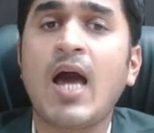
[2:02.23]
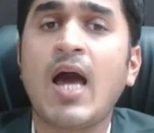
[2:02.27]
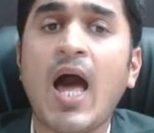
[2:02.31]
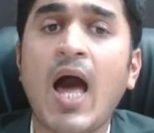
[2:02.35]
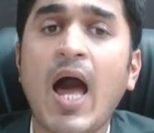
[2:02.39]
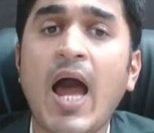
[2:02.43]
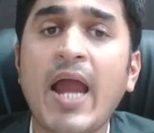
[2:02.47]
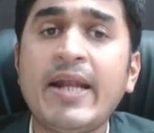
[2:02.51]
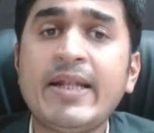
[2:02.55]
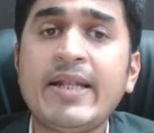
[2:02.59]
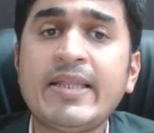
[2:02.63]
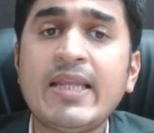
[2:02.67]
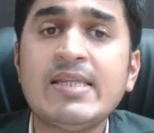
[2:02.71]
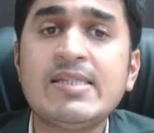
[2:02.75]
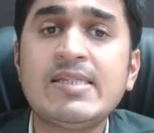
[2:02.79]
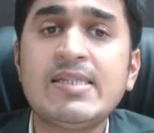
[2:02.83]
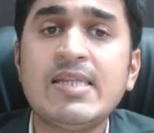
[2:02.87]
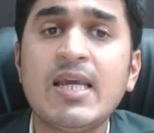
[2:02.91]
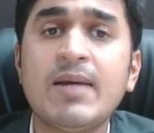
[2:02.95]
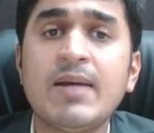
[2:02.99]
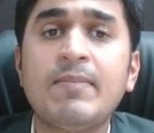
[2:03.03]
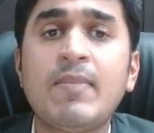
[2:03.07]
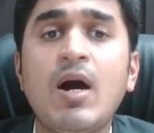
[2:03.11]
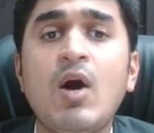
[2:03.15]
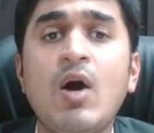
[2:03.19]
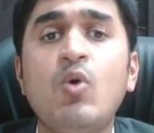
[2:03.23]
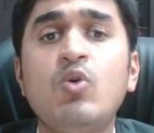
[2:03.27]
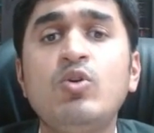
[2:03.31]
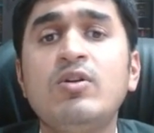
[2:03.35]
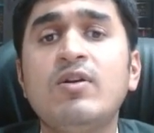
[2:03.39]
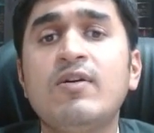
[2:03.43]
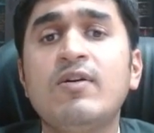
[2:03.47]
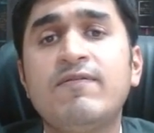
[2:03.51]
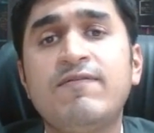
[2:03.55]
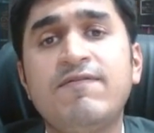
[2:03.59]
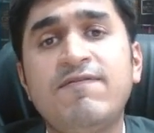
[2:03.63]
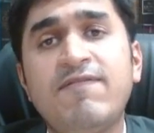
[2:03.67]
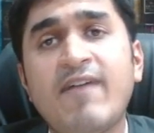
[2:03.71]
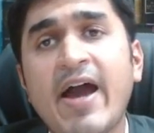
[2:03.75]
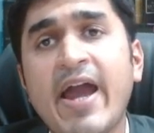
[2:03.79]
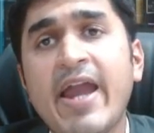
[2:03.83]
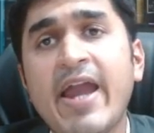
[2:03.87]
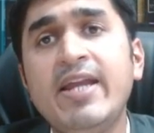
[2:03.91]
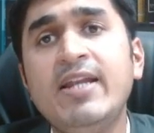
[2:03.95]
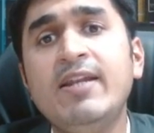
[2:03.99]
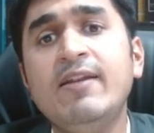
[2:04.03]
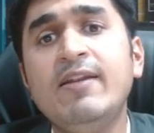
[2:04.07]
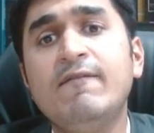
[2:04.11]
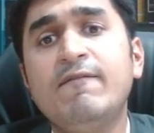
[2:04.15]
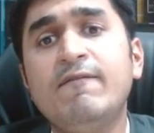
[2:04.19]
ITC amount,
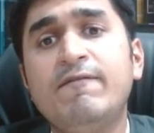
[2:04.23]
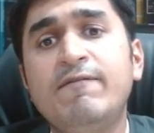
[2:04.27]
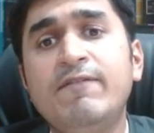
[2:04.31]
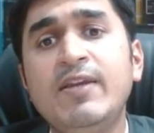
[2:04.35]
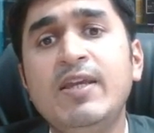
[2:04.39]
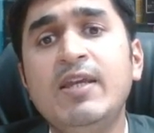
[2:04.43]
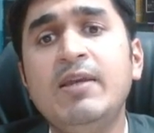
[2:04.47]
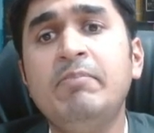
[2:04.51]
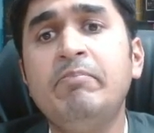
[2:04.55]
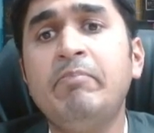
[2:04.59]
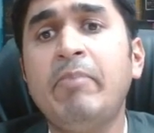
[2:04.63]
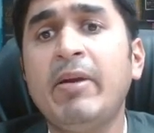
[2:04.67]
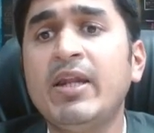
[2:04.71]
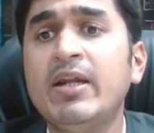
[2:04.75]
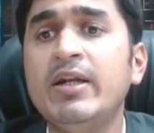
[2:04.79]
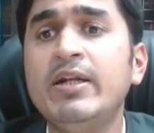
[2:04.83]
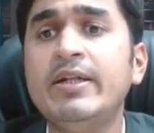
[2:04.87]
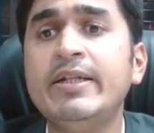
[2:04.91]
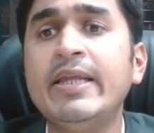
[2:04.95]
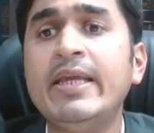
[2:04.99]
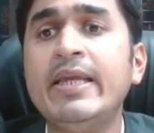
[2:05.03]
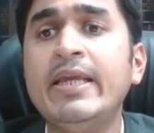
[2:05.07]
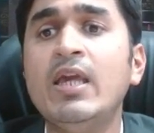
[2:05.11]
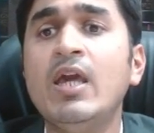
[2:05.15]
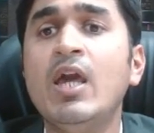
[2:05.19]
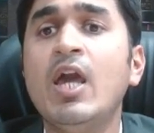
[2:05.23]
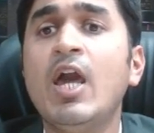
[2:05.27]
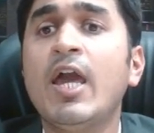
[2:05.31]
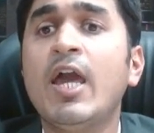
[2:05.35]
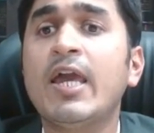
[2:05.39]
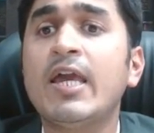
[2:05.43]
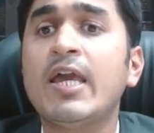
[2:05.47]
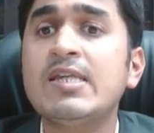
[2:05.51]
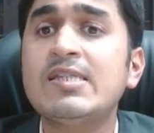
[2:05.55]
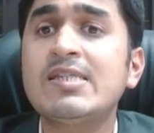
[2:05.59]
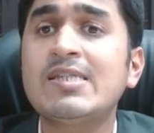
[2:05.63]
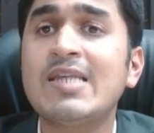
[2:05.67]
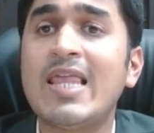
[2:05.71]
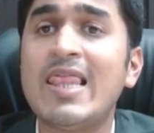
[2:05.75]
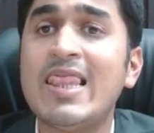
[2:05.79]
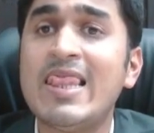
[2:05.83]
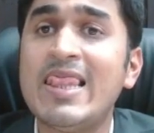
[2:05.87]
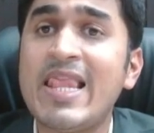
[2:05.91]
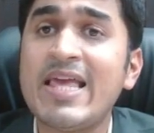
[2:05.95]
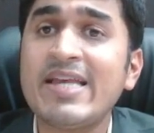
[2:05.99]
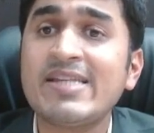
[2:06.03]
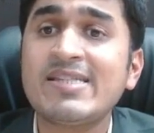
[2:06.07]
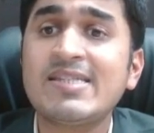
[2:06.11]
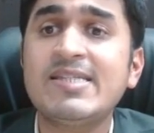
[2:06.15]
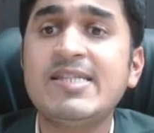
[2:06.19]
fine, fee, penalty is
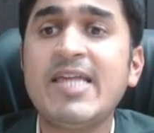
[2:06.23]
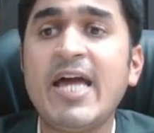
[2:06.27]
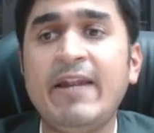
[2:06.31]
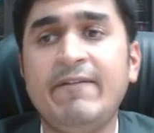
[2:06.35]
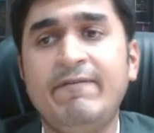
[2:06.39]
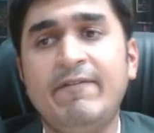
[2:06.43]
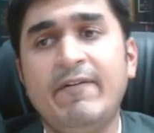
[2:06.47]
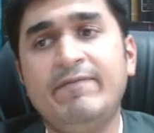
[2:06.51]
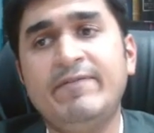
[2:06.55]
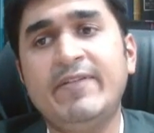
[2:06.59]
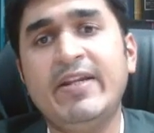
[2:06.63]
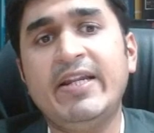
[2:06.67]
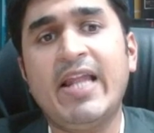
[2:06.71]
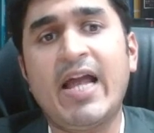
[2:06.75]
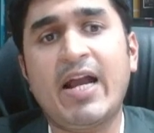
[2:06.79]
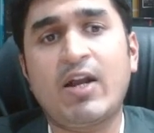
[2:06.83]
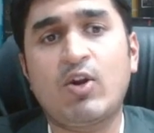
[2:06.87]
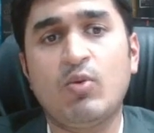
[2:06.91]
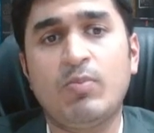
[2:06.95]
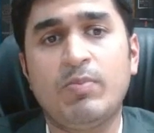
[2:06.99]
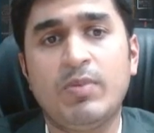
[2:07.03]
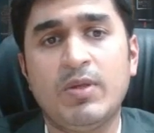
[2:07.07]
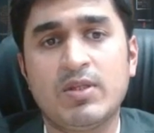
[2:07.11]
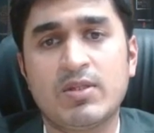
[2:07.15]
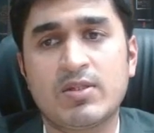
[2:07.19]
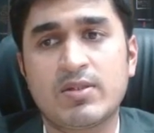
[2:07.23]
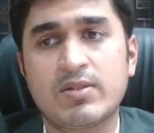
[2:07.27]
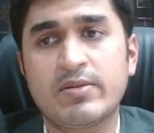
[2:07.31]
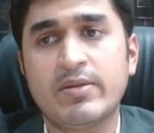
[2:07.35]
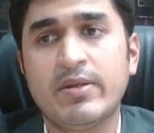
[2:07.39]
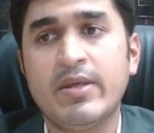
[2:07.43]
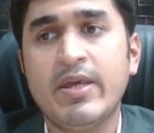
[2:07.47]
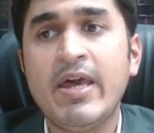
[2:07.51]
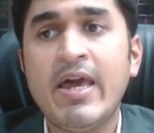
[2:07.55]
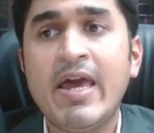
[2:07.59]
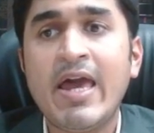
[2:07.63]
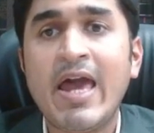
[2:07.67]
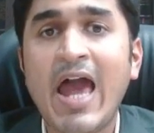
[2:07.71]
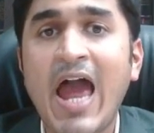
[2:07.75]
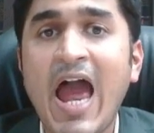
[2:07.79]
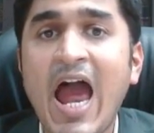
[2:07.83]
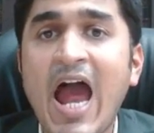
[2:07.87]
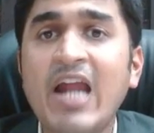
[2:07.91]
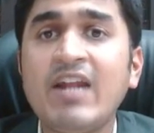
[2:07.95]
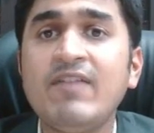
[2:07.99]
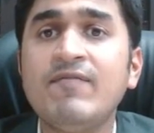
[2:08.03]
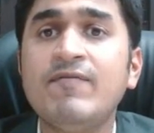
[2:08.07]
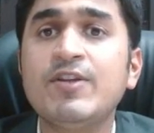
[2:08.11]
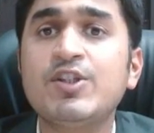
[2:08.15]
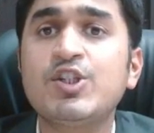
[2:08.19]
less than 50 lakh rupees
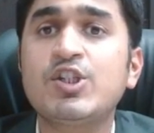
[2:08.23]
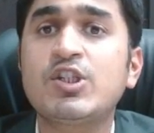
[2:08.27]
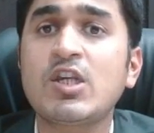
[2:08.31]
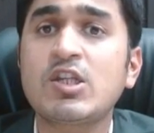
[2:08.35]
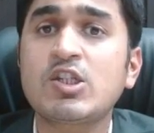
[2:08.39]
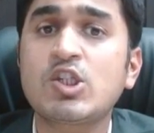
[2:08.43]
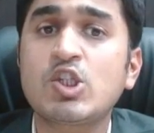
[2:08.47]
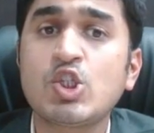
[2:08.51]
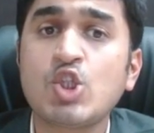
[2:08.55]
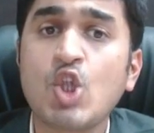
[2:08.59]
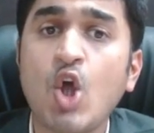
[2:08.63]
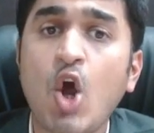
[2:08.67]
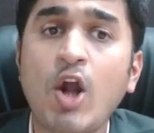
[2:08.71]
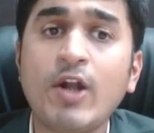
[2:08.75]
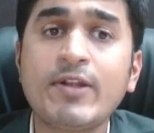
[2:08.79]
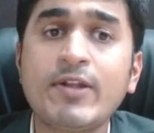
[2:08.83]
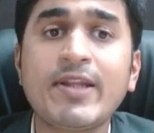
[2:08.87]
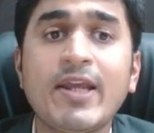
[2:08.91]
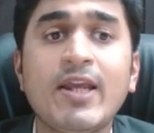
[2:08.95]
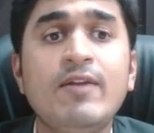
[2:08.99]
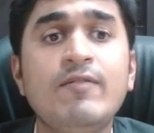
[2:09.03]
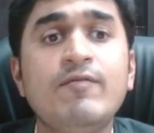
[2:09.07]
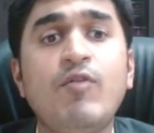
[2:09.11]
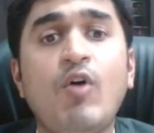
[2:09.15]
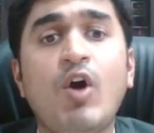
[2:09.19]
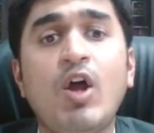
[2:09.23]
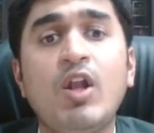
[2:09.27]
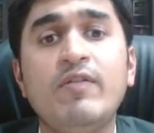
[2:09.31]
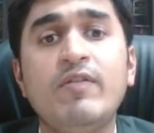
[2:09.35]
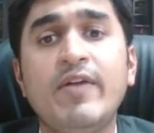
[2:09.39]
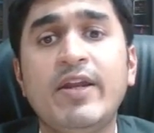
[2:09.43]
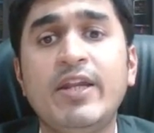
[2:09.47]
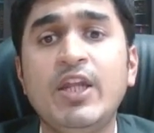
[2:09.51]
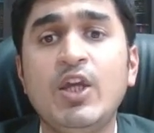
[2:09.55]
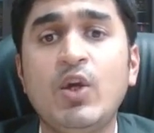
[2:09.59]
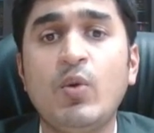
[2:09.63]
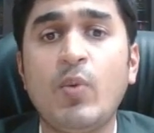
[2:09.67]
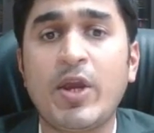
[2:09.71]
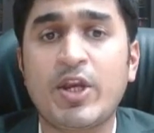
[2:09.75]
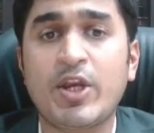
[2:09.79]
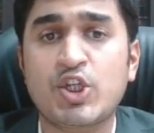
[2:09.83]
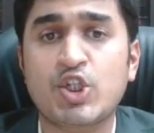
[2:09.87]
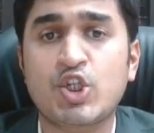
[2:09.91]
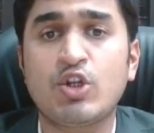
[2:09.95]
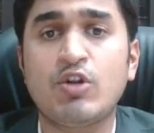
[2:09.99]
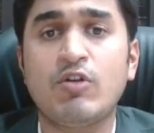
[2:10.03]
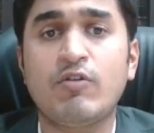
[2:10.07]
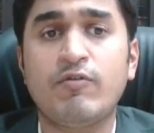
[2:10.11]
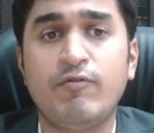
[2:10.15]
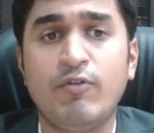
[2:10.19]
and which does not involve any
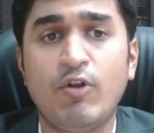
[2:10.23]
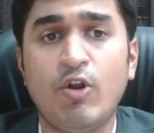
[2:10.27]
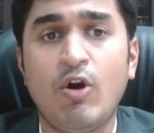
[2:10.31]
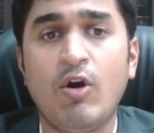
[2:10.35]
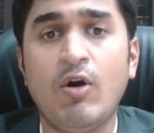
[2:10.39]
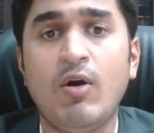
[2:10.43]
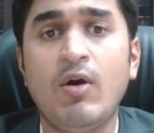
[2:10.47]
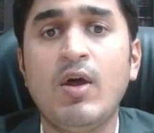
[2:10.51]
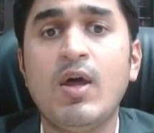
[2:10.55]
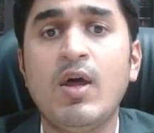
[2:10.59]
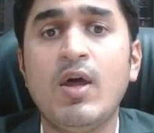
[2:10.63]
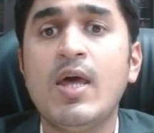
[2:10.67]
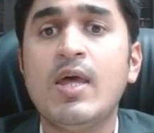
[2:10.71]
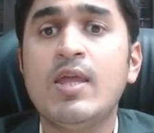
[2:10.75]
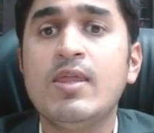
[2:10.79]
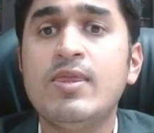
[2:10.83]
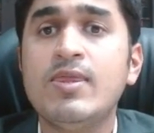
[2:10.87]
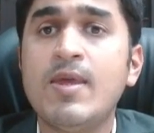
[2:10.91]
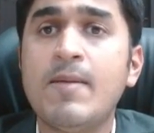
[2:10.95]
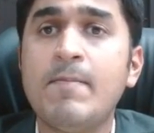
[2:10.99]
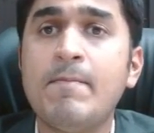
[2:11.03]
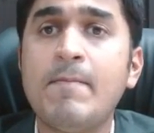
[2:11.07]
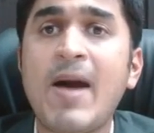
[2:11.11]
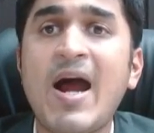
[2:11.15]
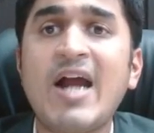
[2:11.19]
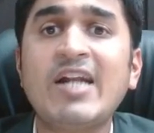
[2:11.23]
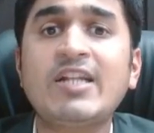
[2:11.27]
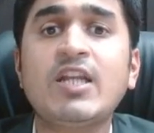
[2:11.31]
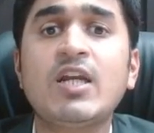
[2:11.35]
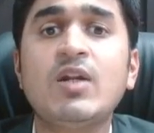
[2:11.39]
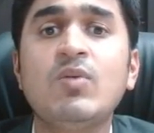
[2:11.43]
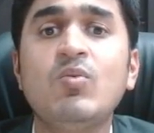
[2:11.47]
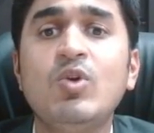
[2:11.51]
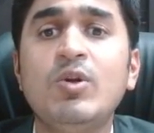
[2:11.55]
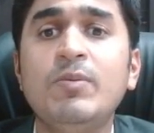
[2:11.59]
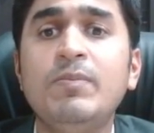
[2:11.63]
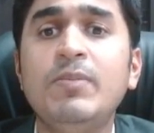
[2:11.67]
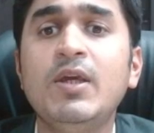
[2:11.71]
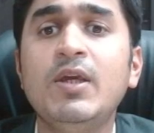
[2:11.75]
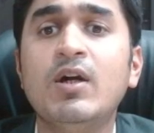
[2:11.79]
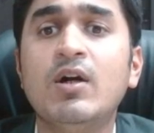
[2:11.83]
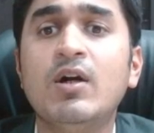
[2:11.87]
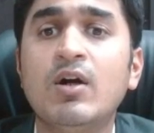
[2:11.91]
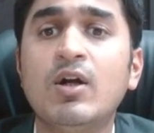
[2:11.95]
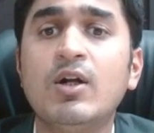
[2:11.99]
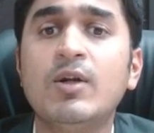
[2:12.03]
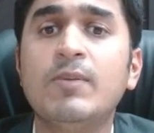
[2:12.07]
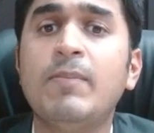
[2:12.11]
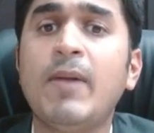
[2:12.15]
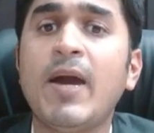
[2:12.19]
question of law, the matter would be
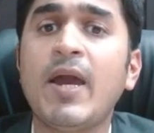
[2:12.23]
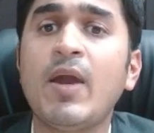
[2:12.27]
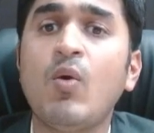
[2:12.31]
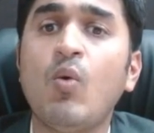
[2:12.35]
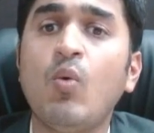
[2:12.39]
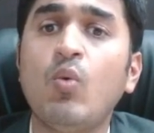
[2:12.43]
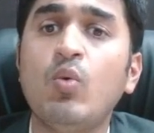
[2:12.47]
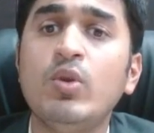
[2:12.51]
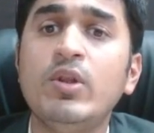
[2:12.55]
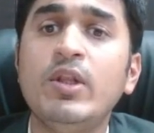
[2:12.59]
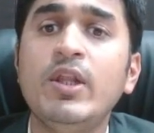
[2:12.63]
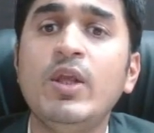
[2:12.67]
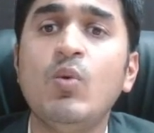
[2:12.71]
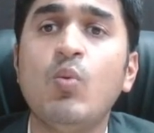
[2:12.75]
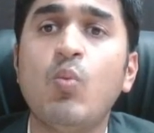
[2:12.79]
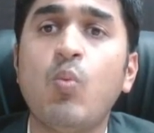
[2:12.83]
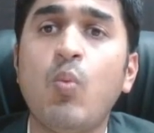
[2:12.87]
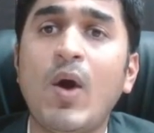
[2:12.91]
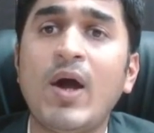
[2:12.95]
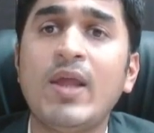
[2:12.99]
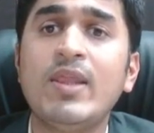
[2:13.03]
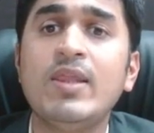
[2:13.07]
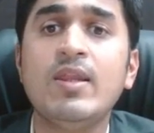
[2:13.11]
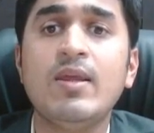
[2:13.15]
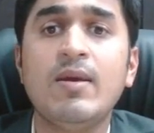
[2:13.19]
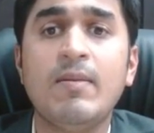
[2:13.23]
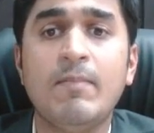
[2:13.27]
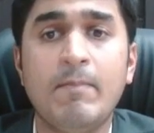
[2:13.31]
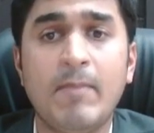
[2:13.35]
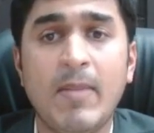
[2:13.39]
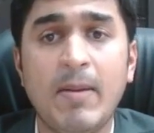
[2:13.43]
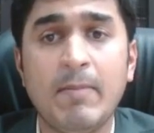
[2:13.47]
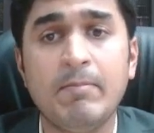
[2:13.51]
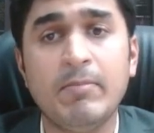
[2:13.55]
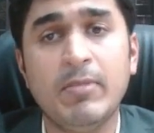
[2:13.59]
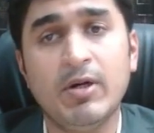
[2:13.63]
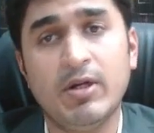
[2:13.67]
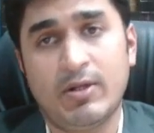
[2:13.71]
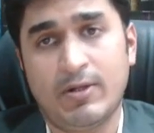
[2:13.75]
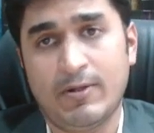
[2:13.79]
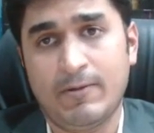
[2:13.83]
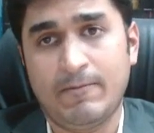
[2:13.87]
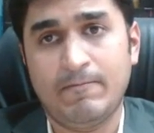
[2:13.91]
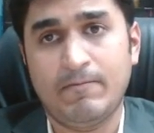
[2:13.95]
heard by only one member.